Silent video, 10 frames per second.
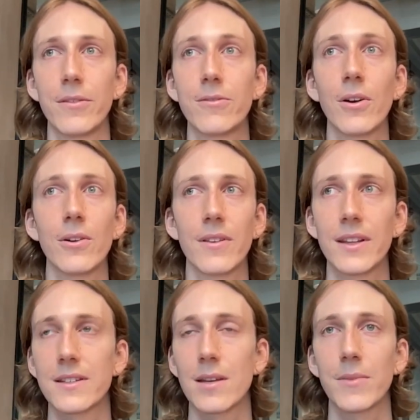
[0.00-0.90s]
vote
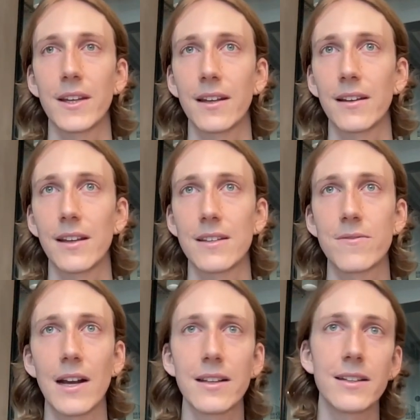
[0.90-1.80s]
that something is
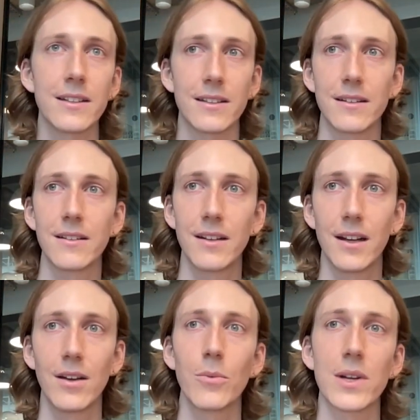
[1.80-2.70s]
valid, and
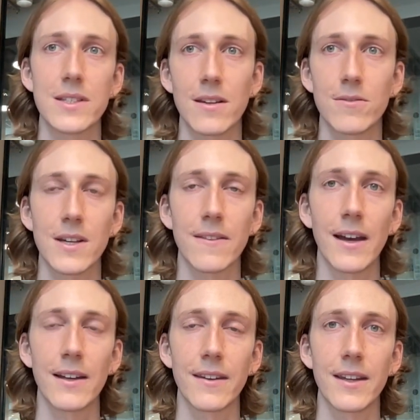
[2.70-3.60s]
once they've done
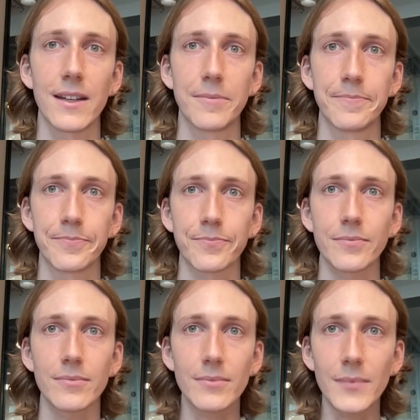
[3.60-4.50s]
that, then
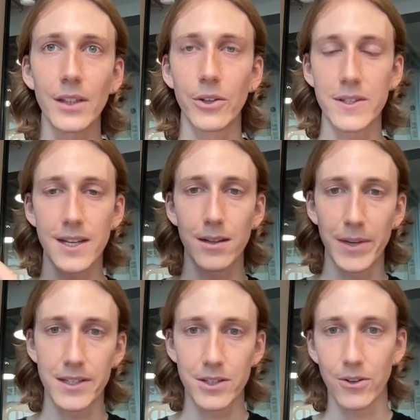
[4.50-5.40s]
you can send a
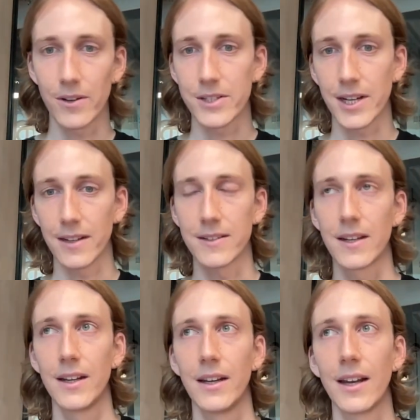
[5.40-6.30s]
message across chains.
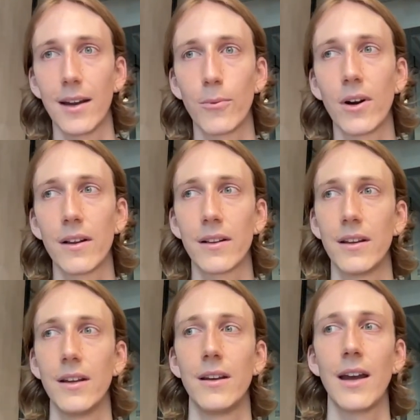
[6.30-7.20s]
And what
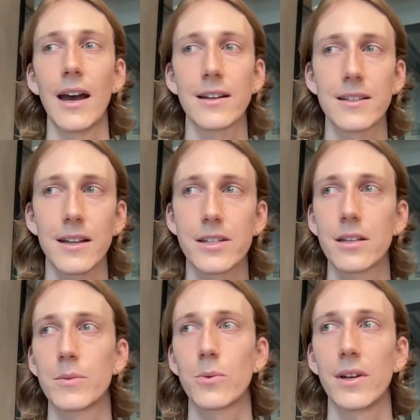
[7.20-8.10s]
Axelar
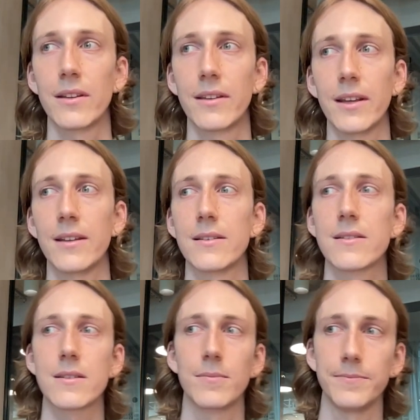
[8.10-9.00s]
ships with
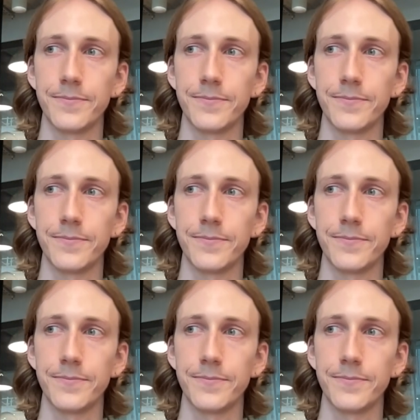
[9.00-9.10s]
is